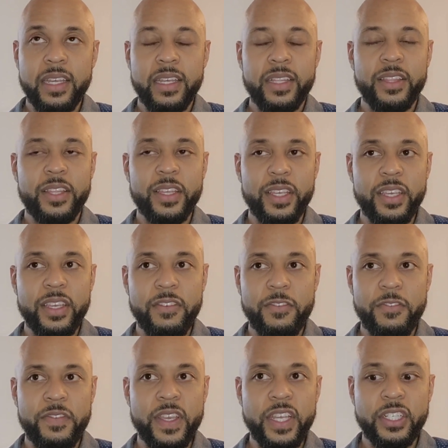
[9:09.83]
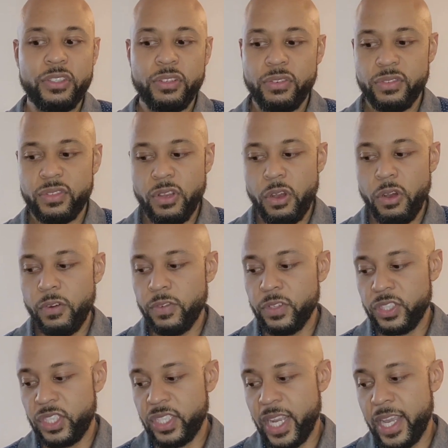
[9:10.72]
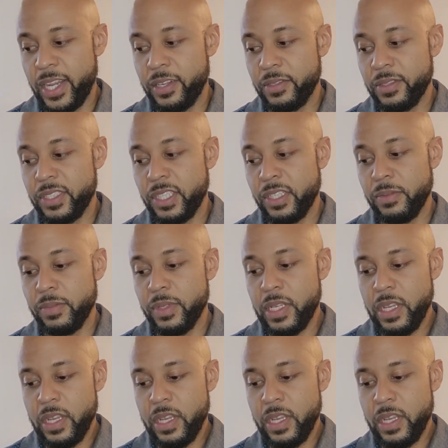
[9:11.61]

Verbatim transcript: the features overshadow him.